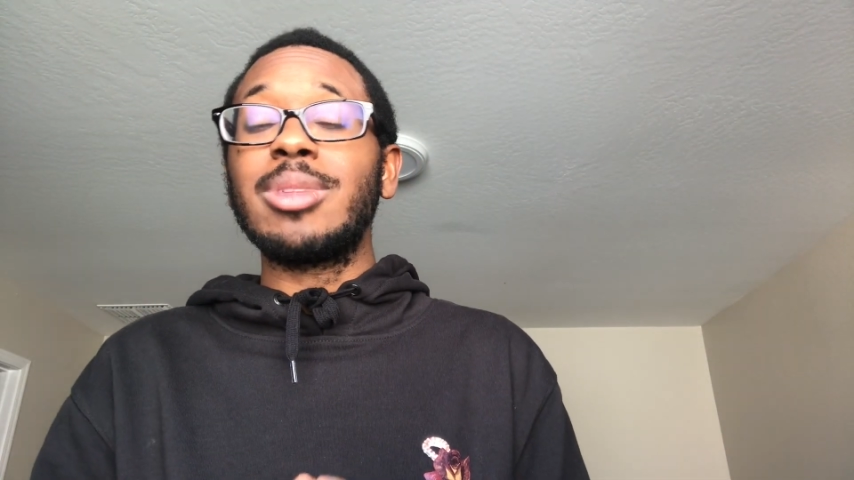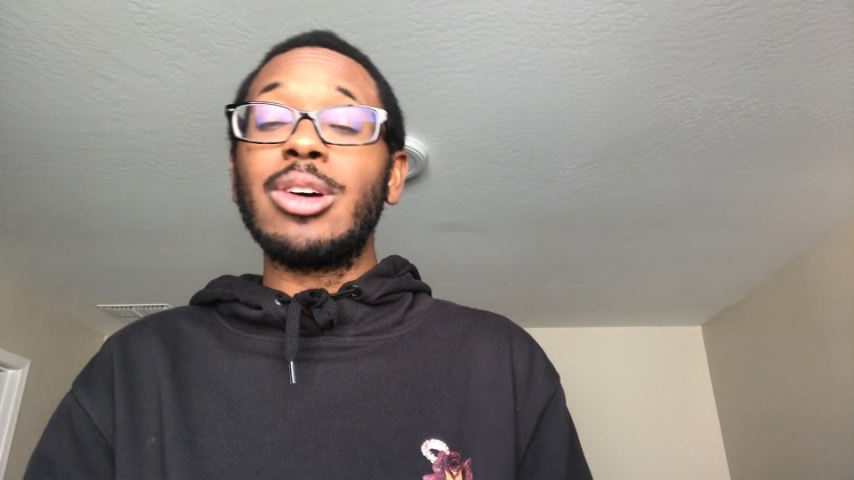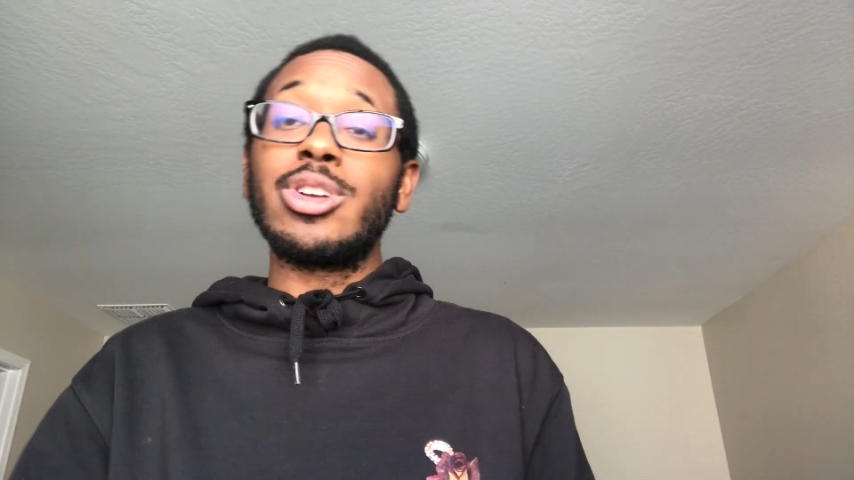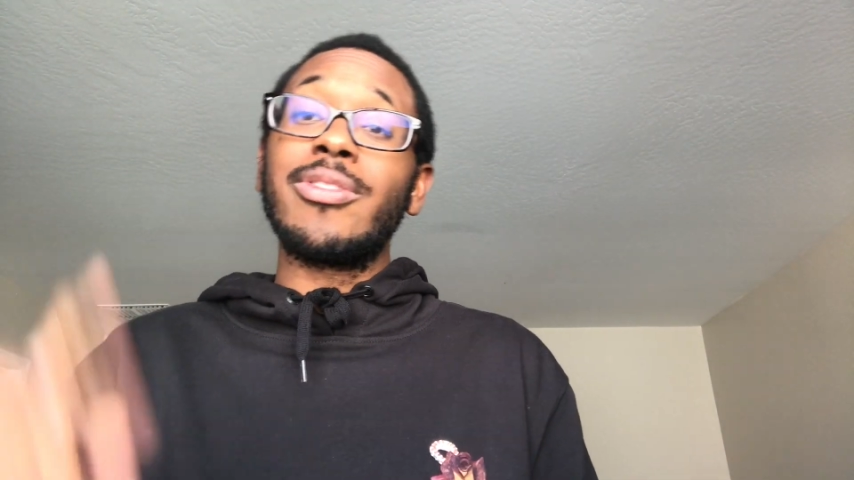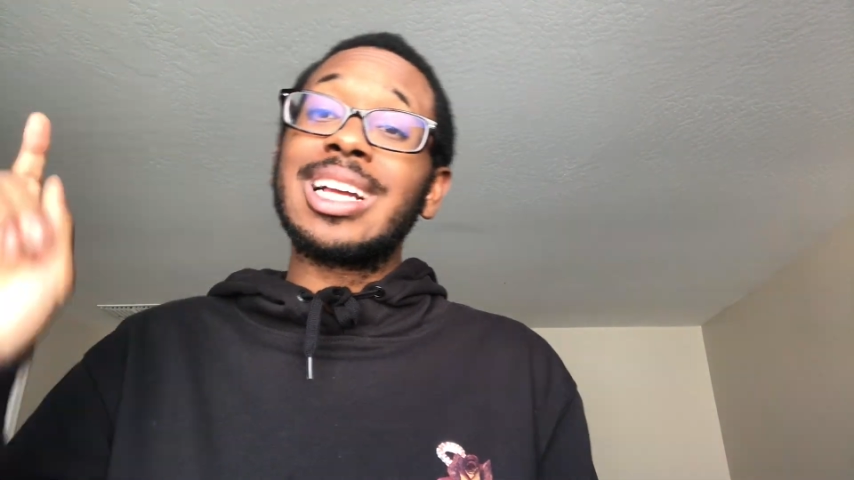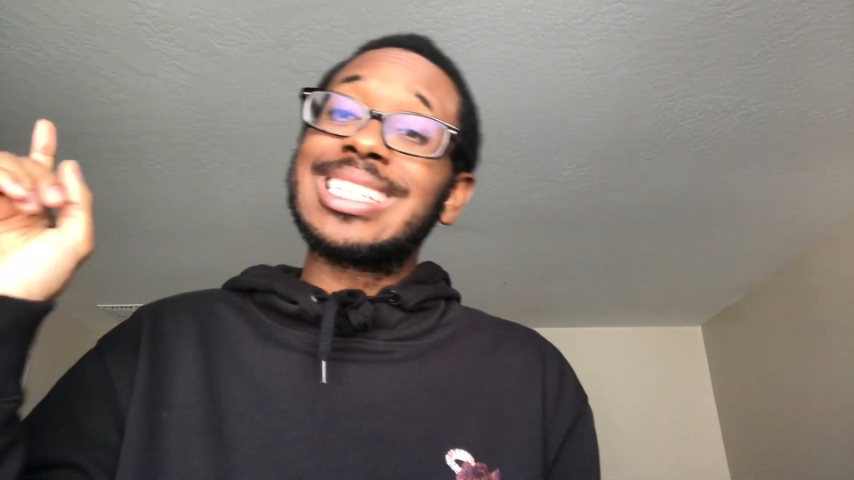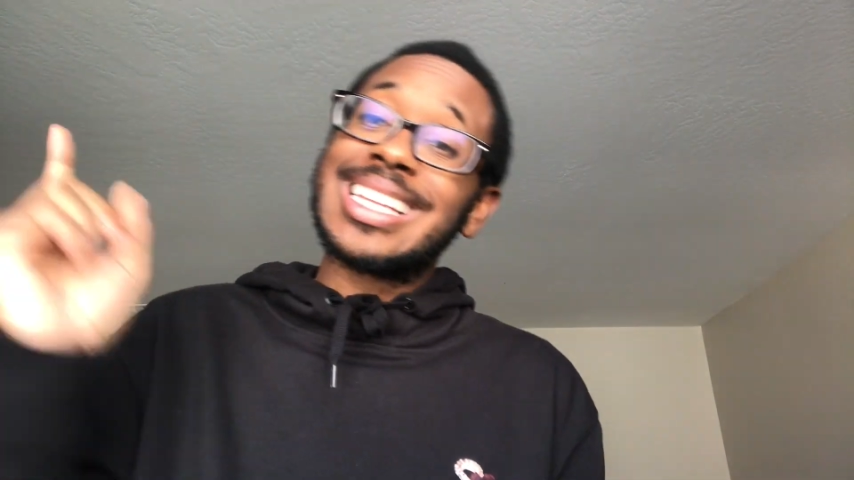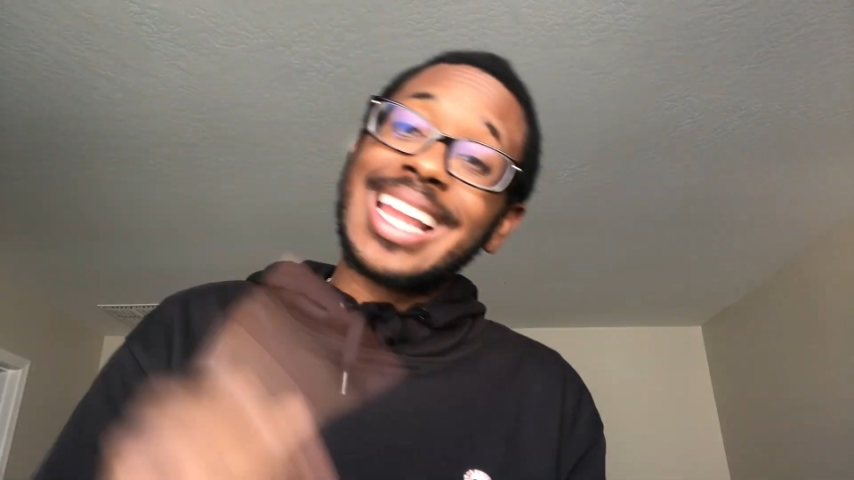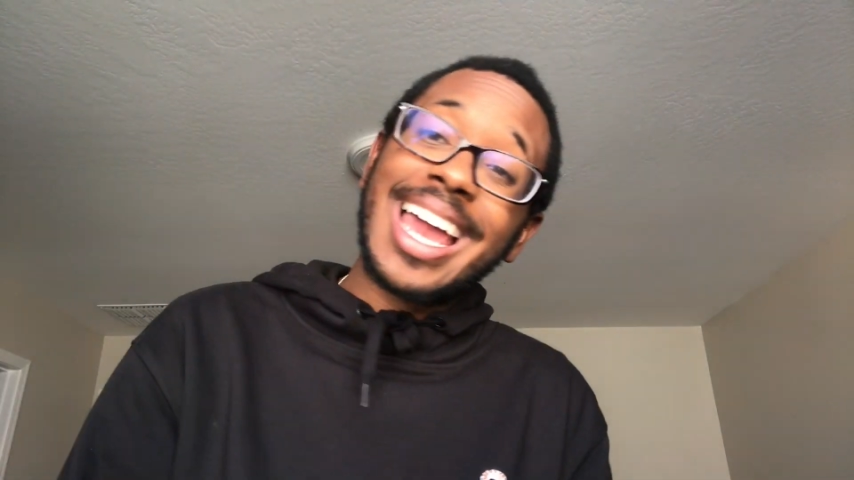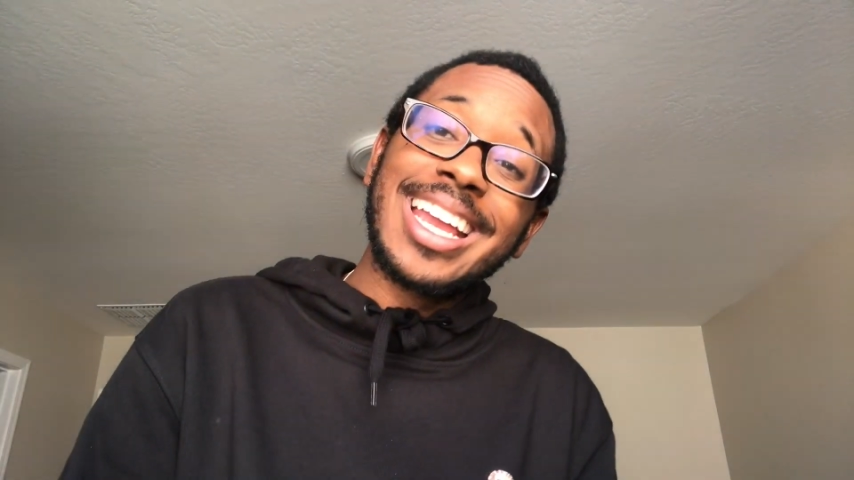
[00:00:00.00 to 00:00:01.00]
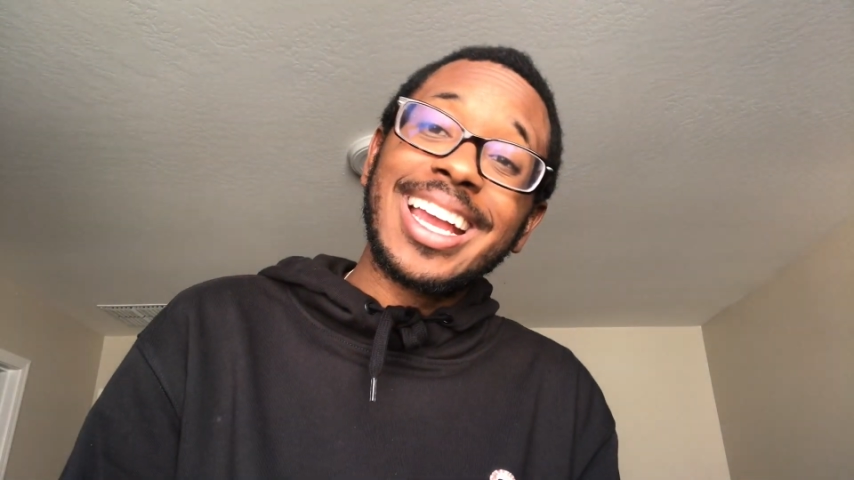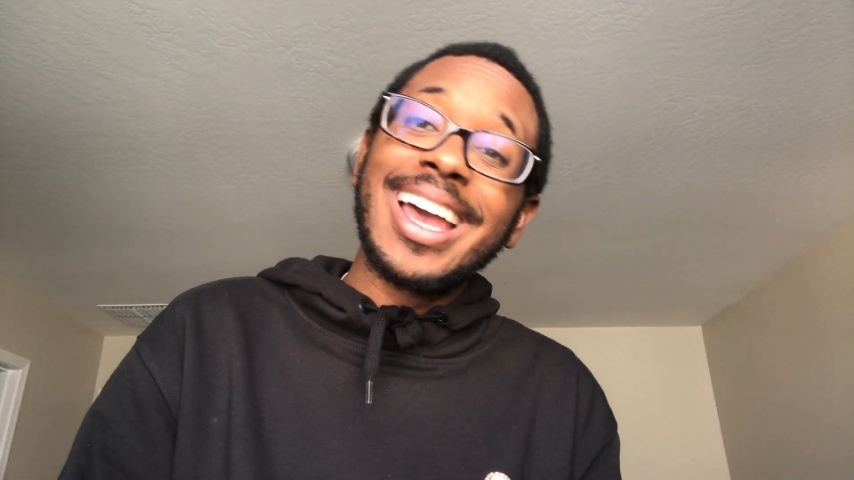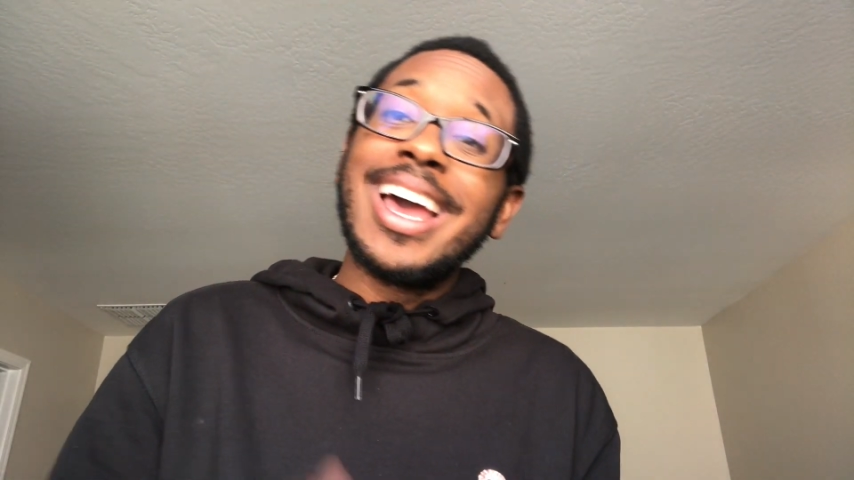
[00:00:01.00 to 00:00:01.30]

below. Don't forget to like,